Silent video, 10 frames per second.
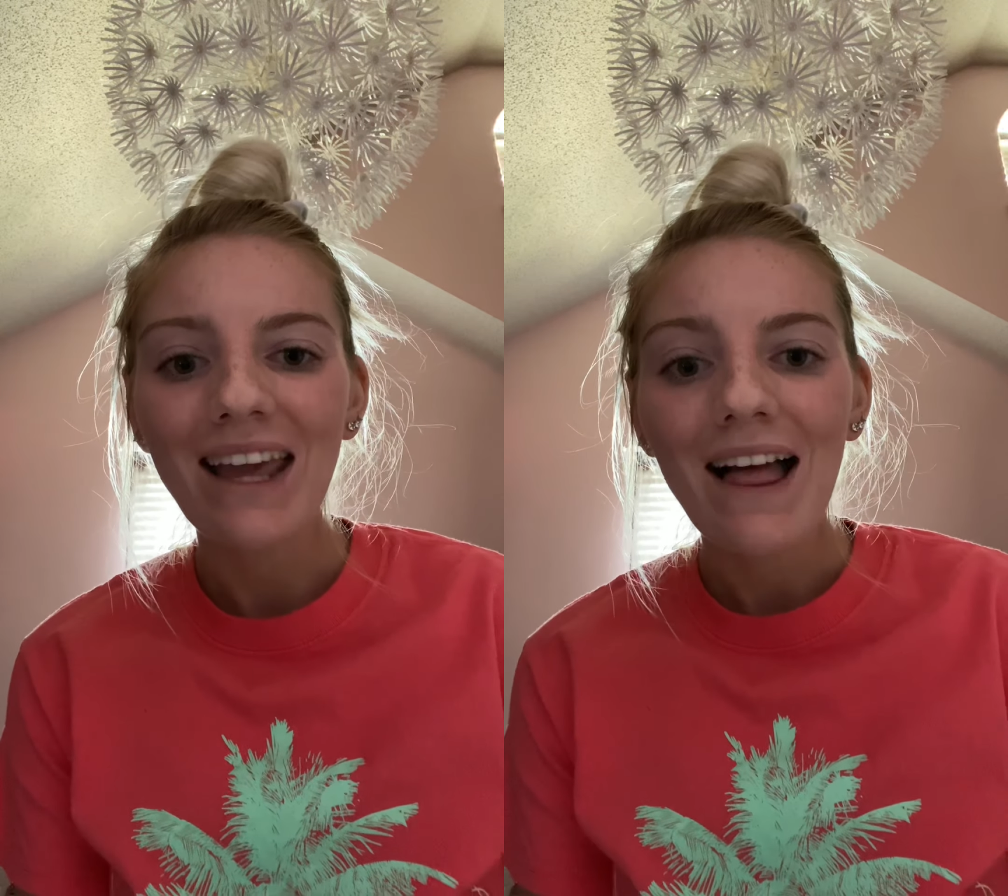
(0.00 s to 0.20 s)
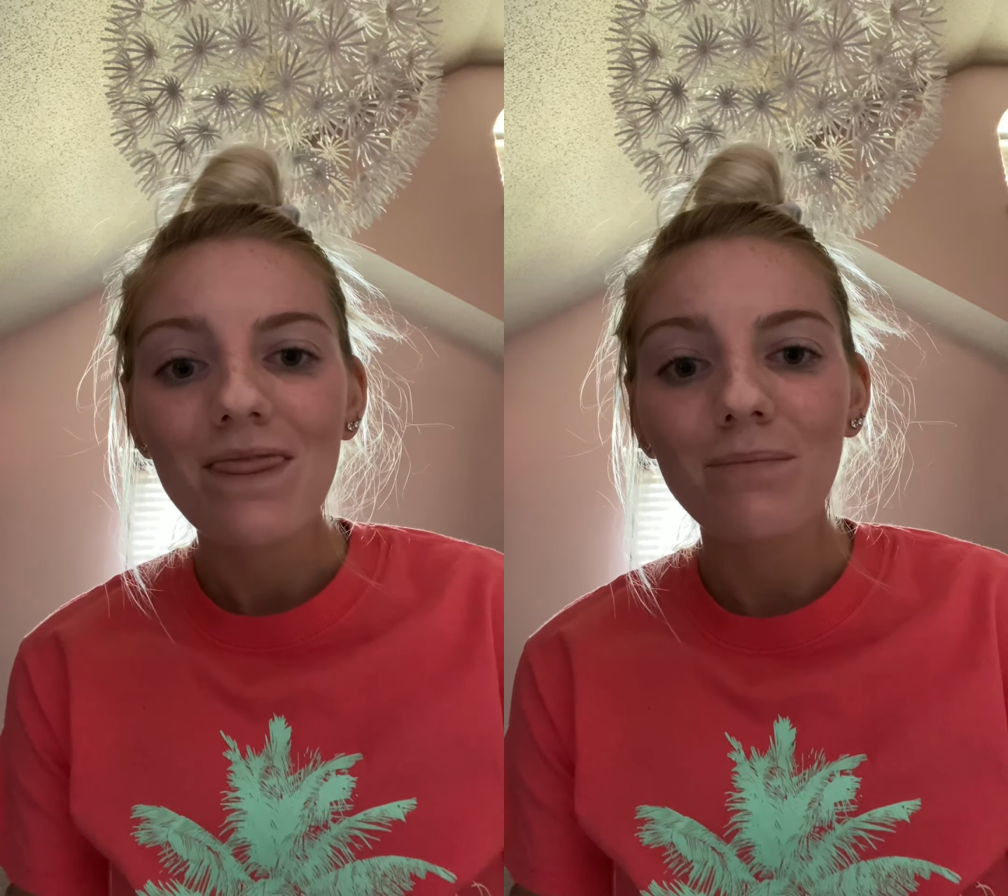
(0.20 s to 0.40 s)

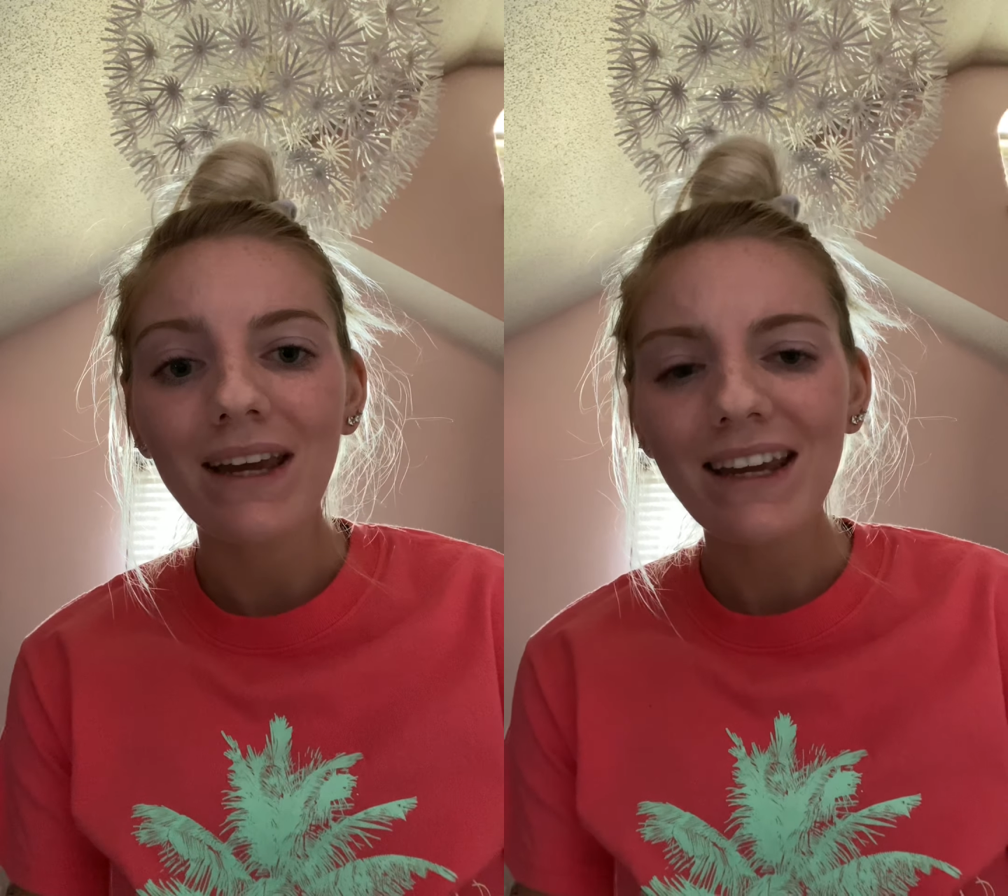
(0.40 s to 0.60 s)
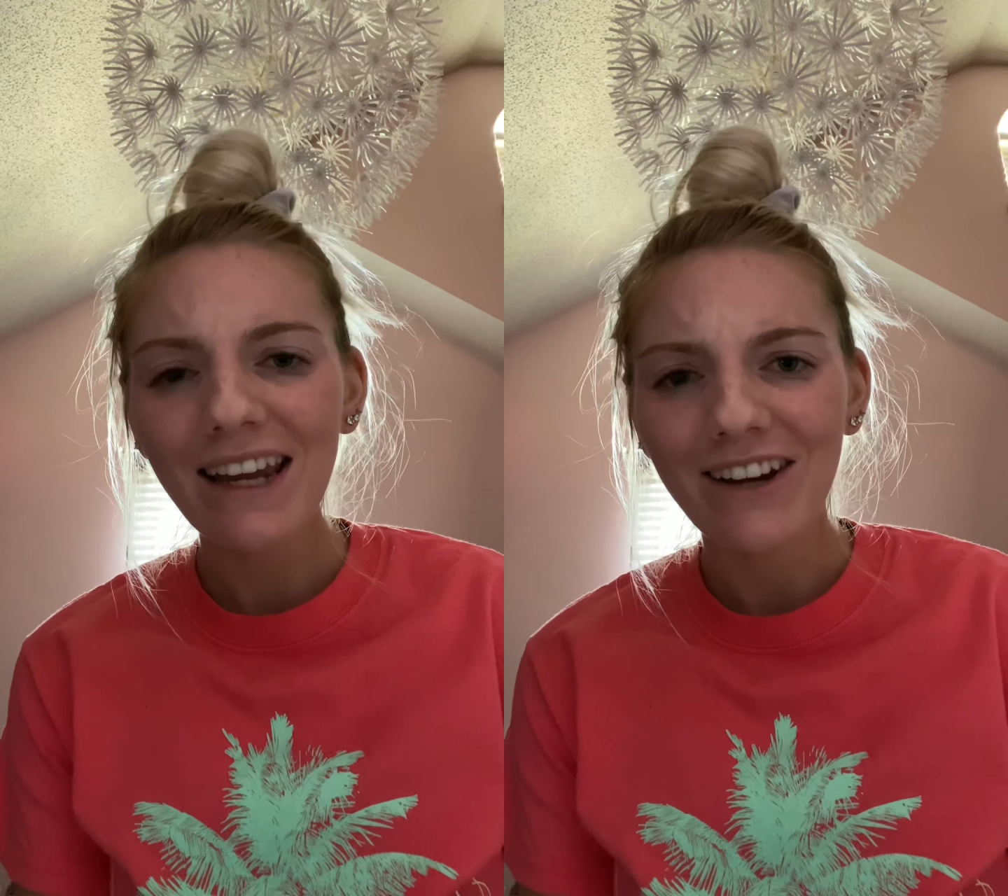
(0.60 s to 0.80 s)
The
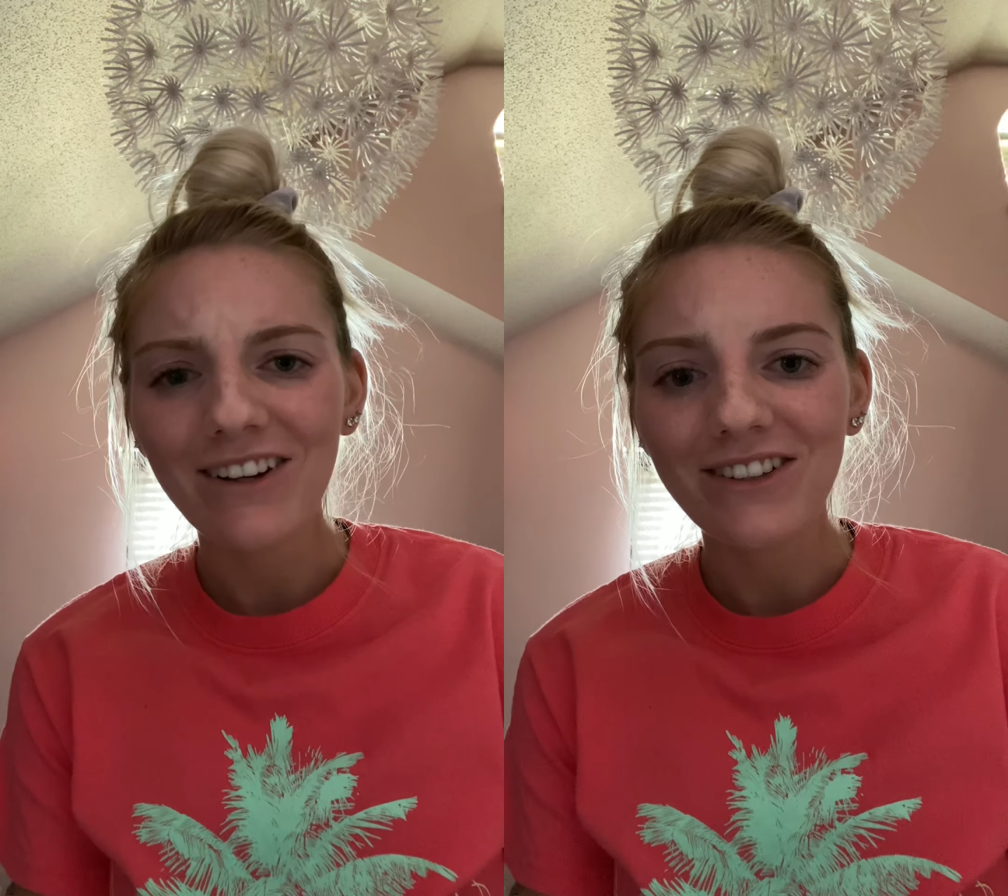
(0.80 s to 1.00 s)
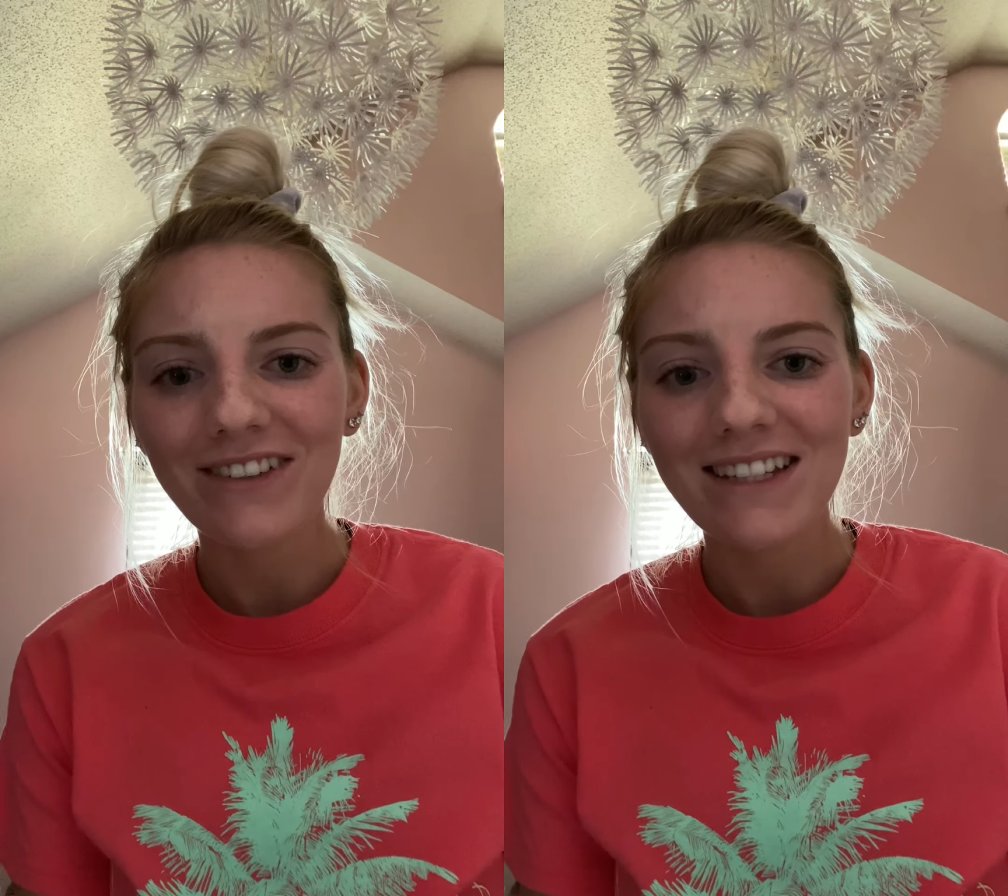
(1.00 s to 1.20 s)
main
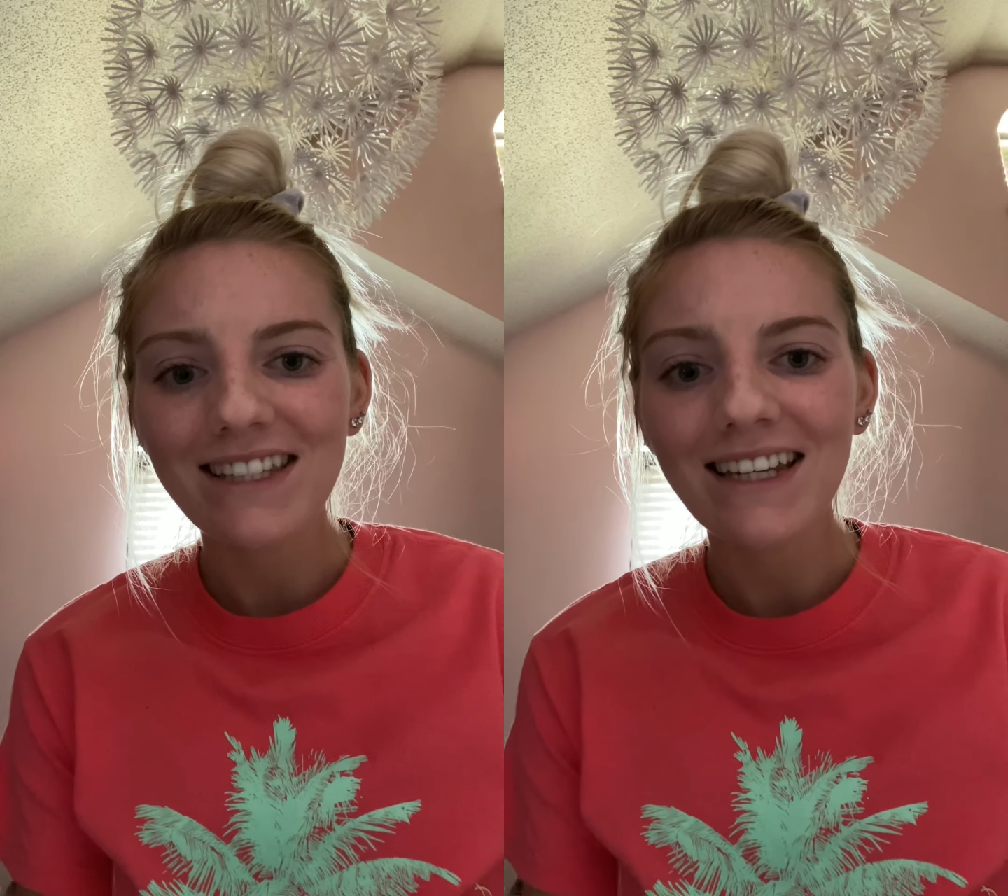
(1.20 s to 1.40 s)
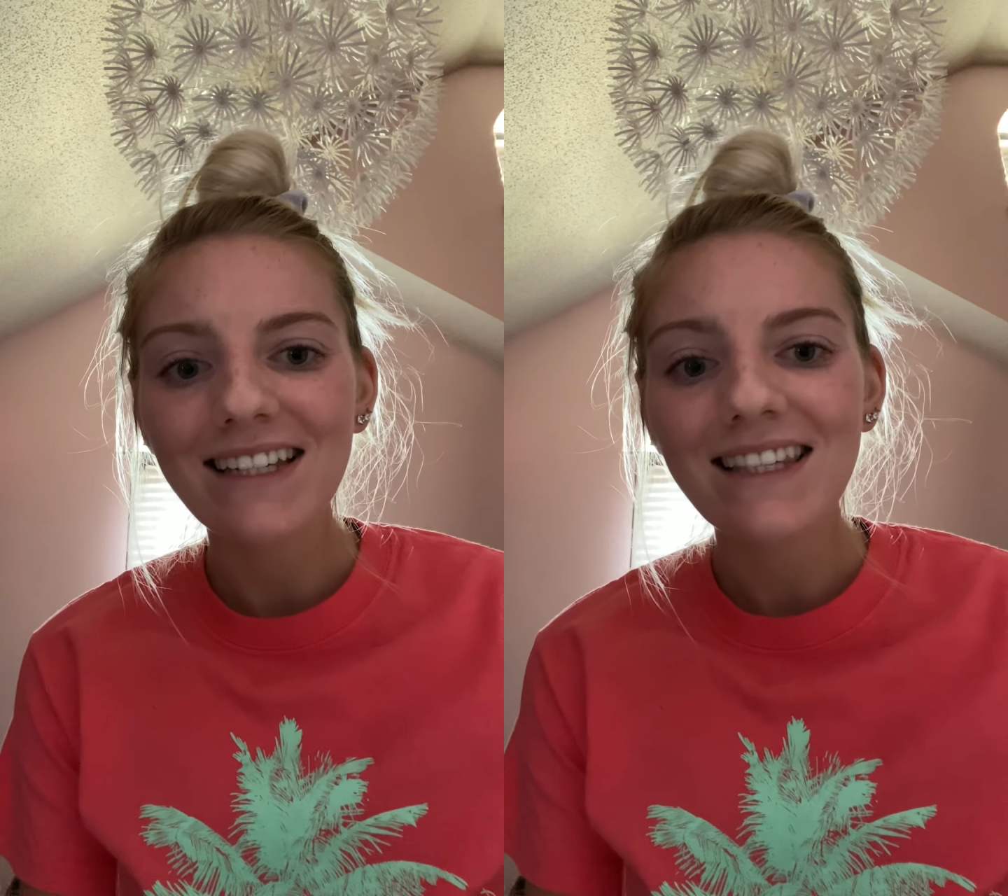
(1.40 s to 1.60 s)

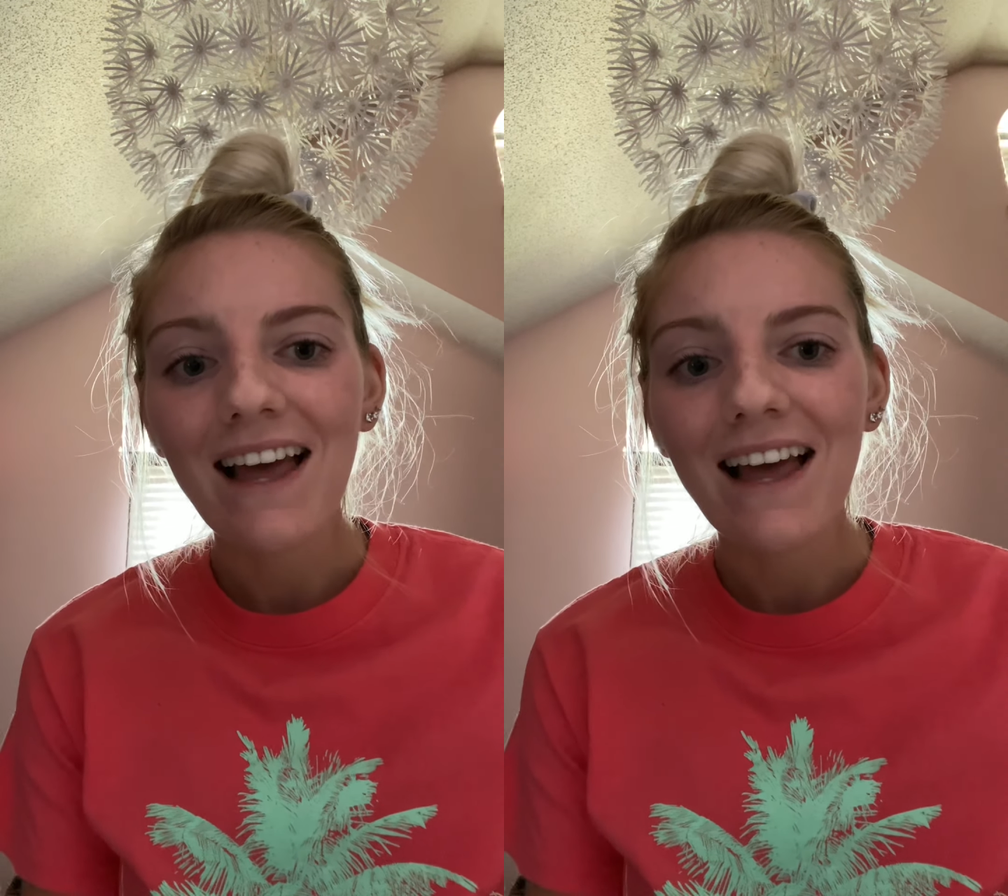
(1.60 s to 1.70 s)
characteristics